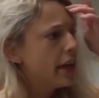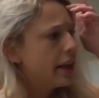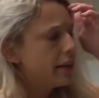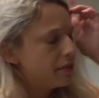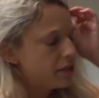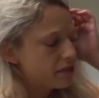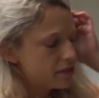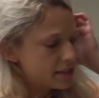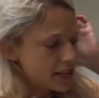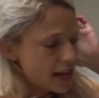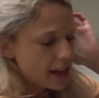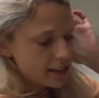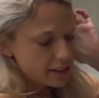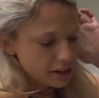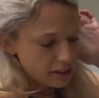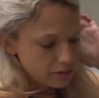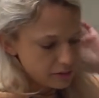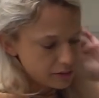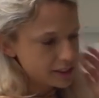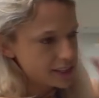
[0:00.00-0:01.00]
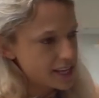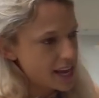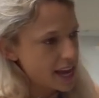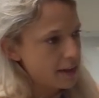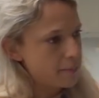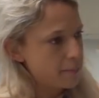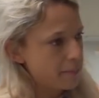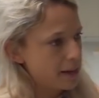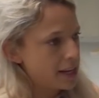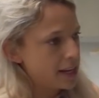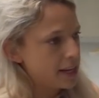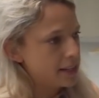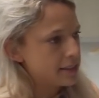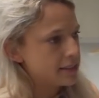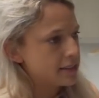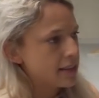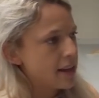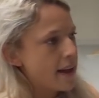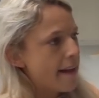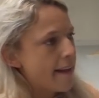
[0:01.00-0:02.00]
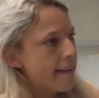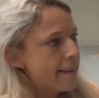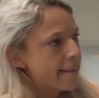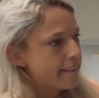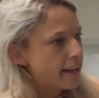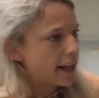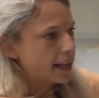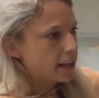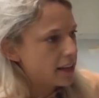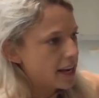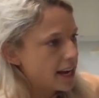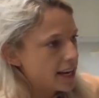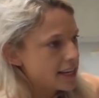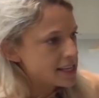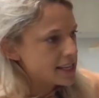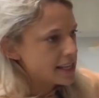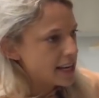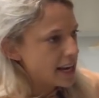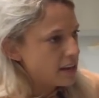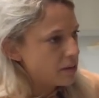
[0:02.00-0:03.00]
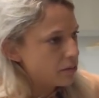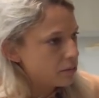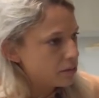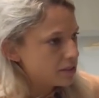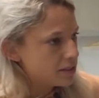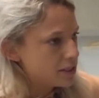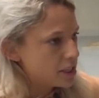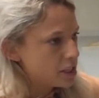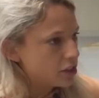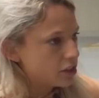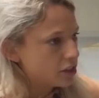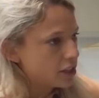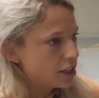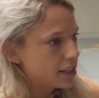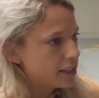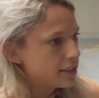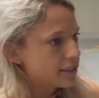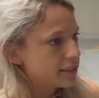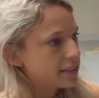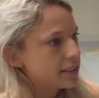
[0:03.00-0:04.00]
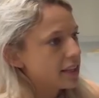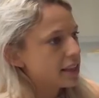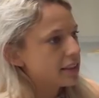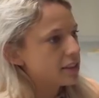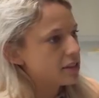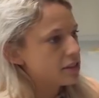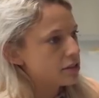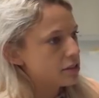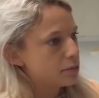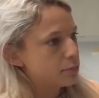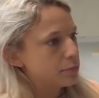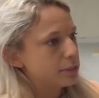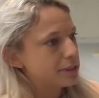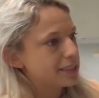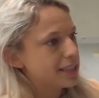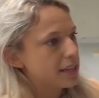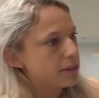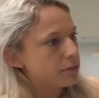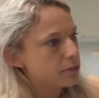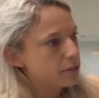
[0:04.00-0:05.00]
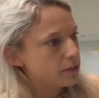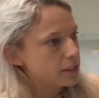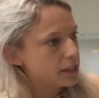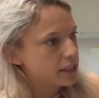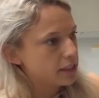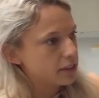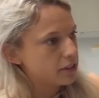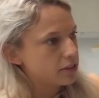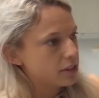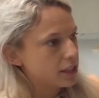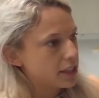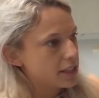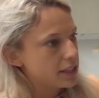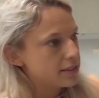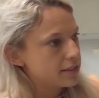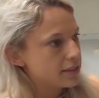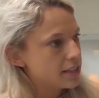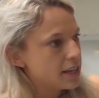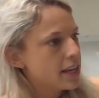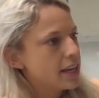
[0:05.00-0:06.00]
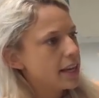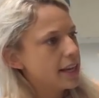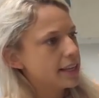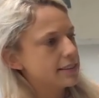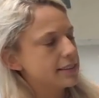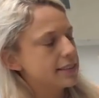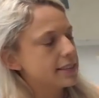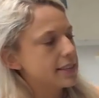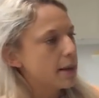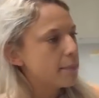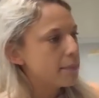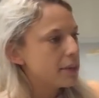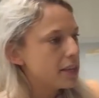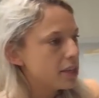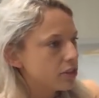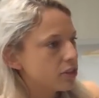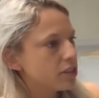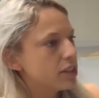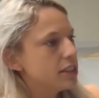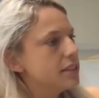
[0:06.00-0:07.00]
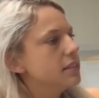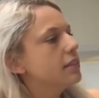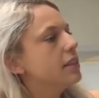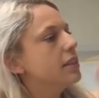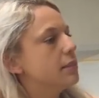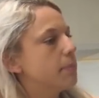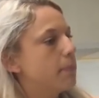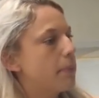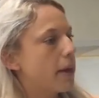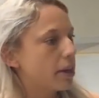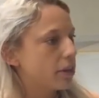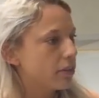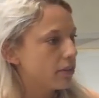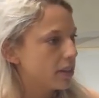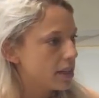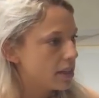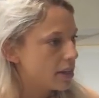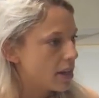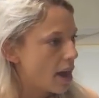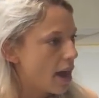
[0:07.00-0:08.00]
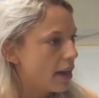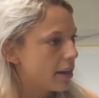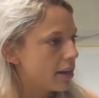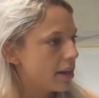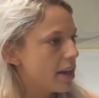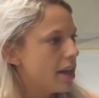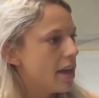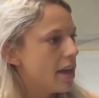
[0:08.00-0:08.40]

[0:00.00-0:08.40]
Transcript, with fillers: If you sat there for ten minutes, that ninety-eight will decrease and the two percent will increase. And some increase is better than none.